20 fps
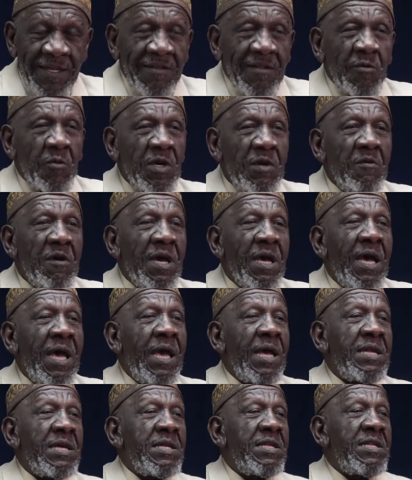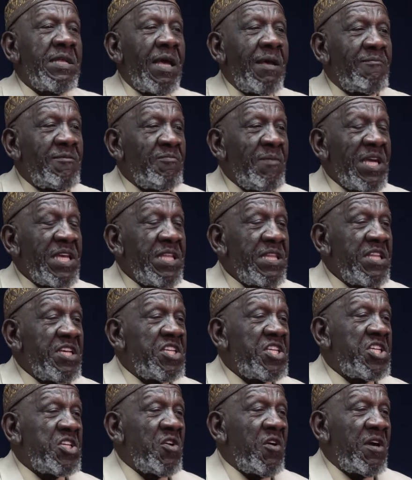Then we were I'm making
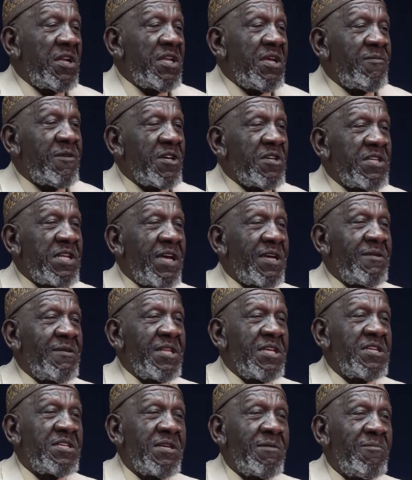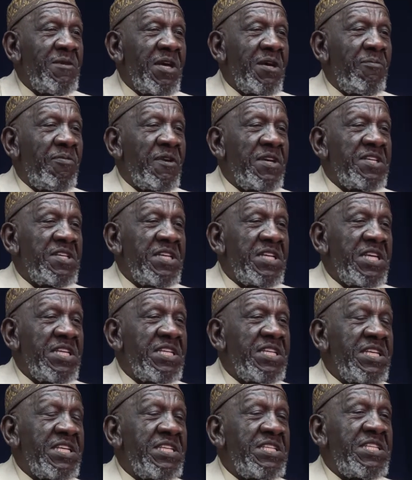this short here because I thought this could be a
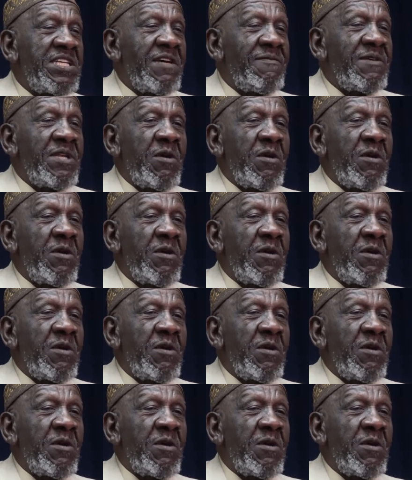presentation in itself.